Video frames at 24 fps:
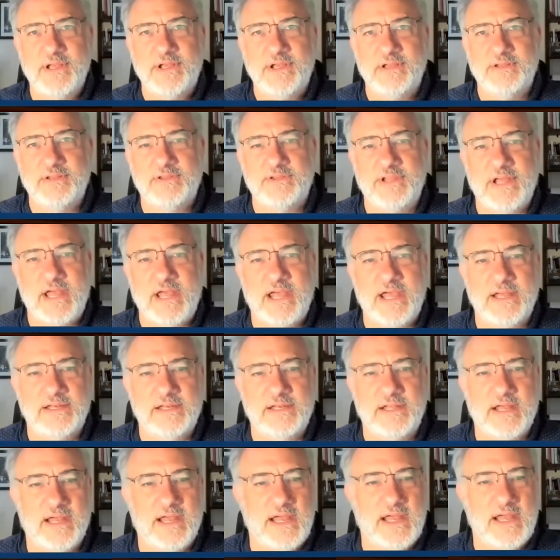that
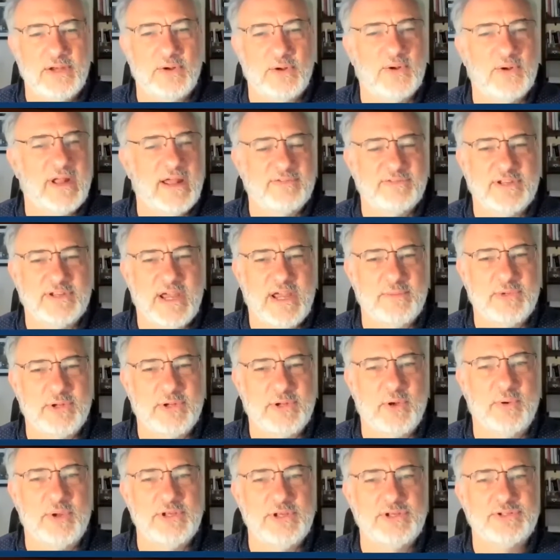uh, I don't have time to
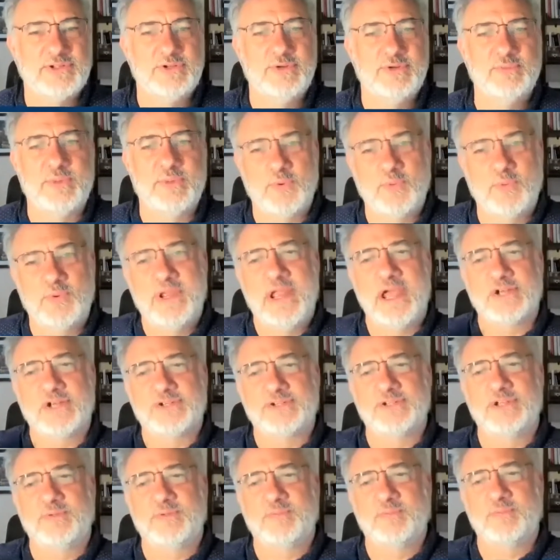go into, but we
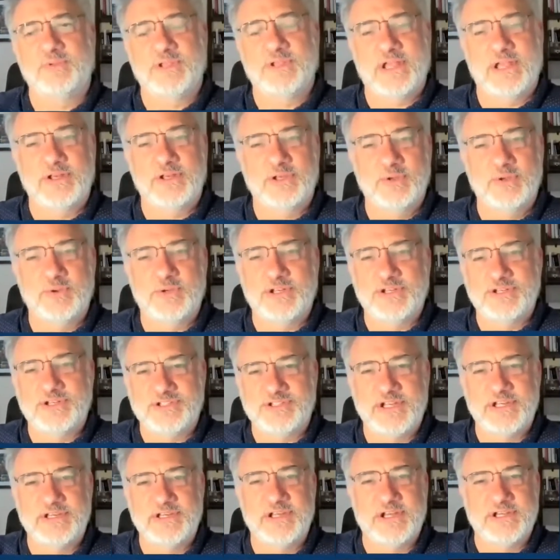actually can. You can
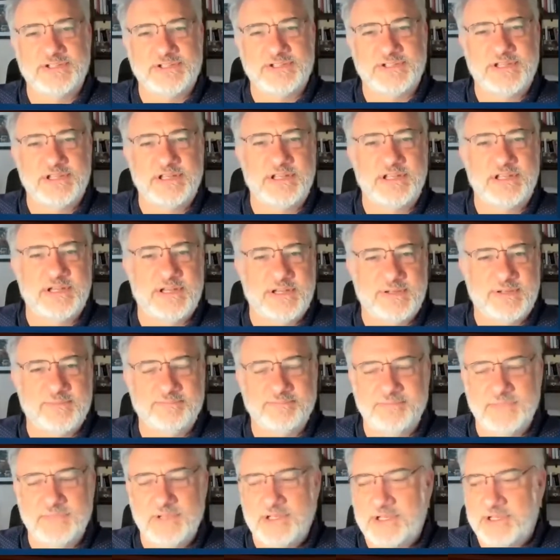send us the um,
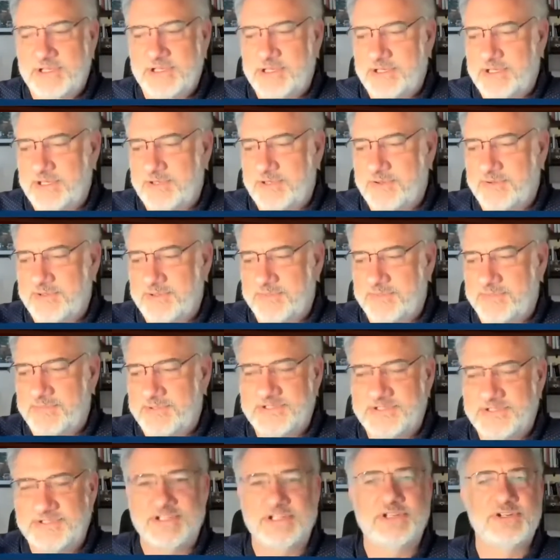you know the the
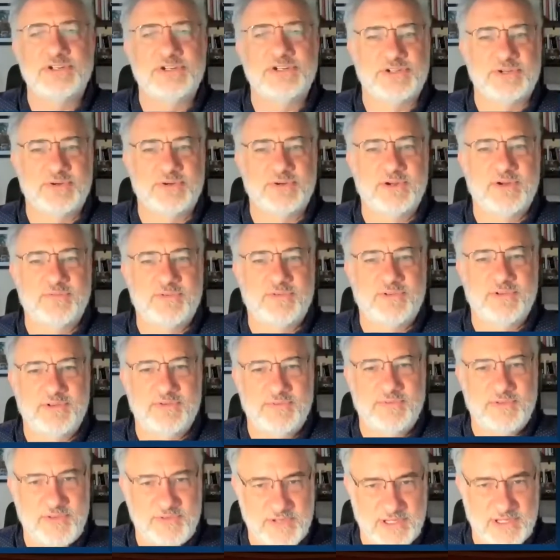signature of the
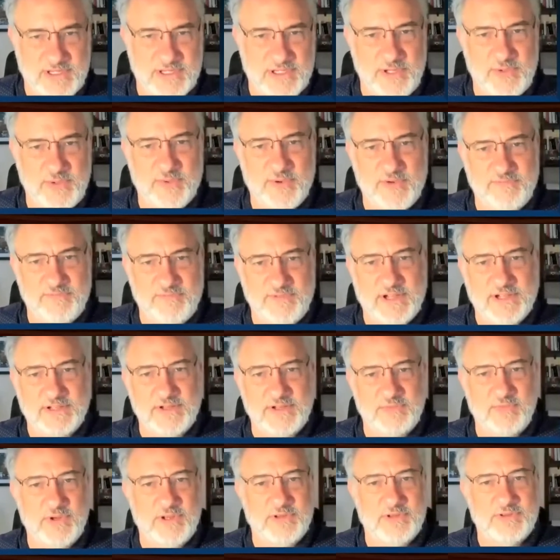the thing that you were
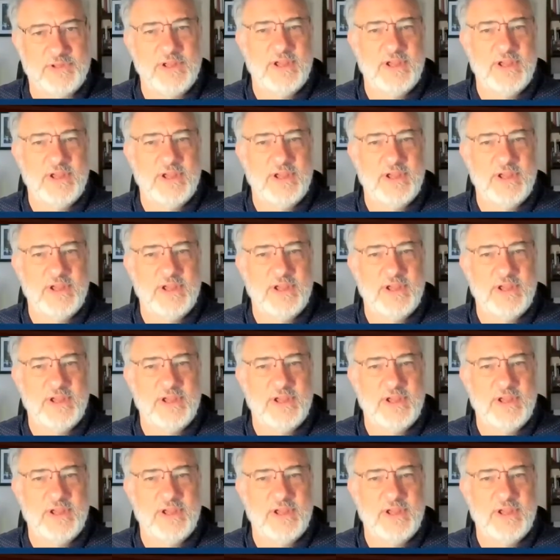infected with